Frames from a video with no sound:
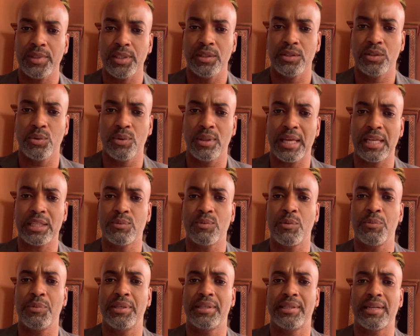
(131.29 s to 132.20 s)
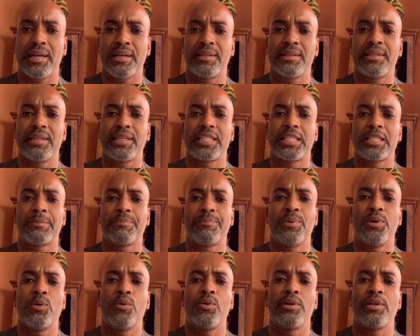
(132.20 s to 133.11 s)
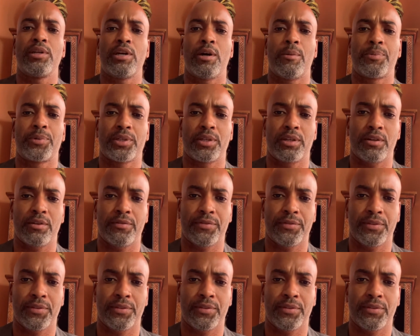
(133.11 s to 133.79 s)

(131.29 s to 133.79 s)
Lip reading: So that's when we started to explore the option of